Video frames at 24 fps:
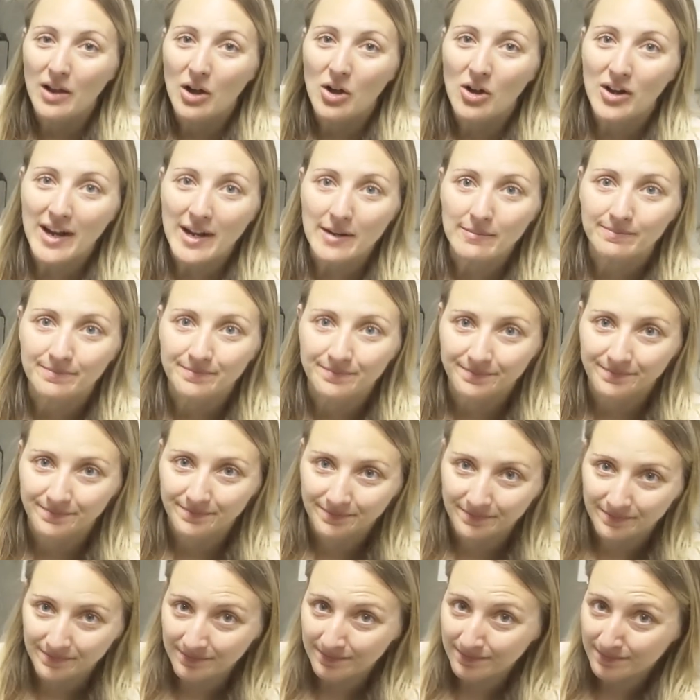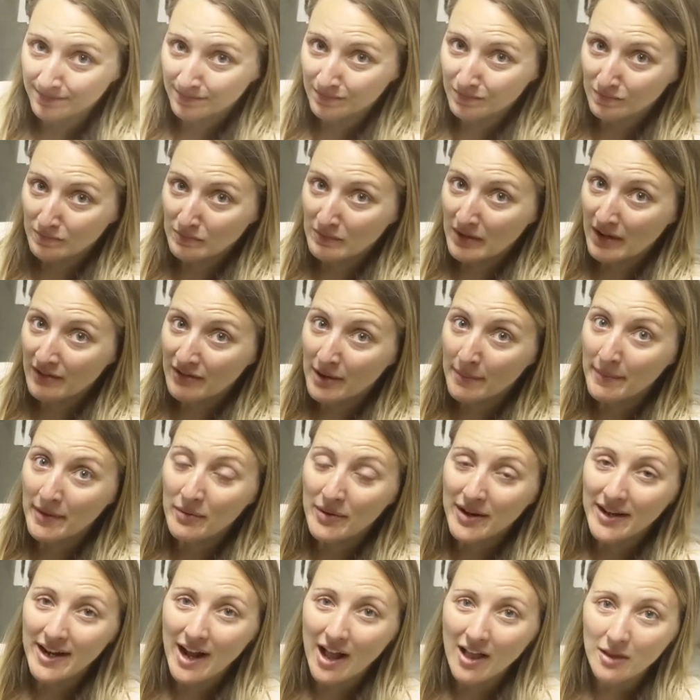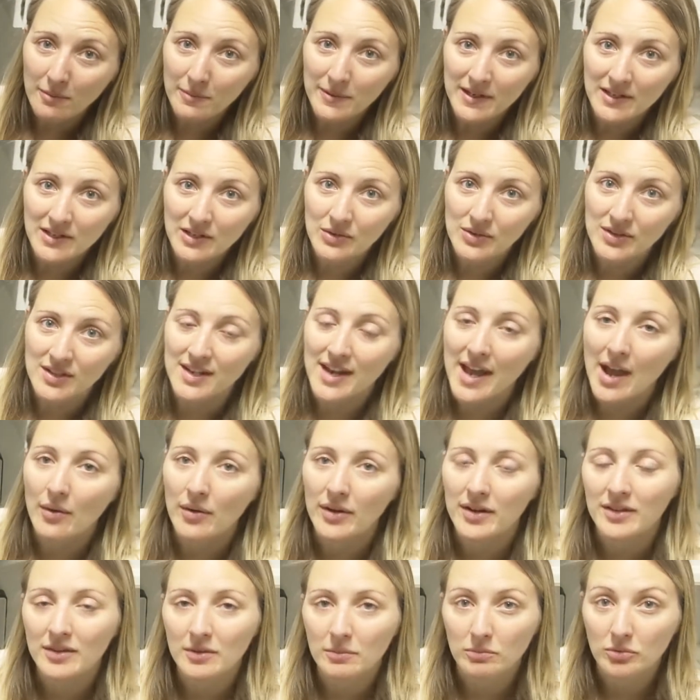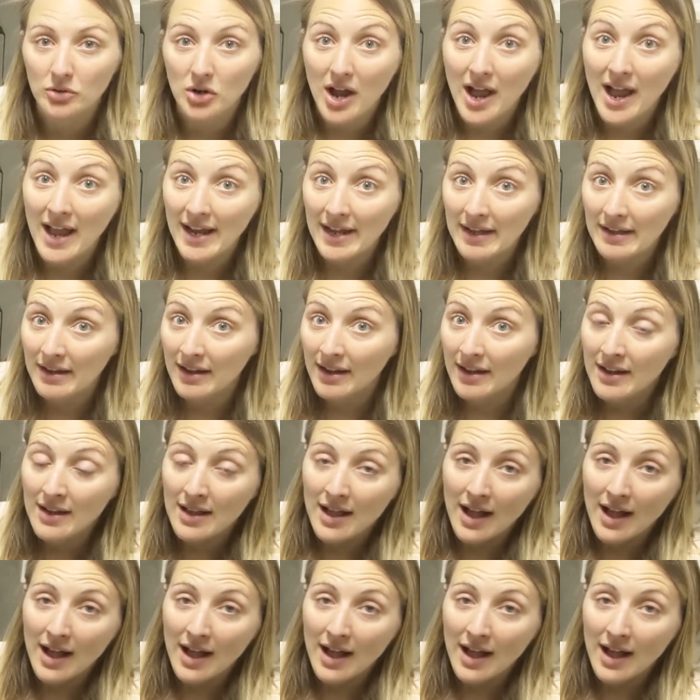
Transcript: Okay, I've got my red jalapenos now in the brine.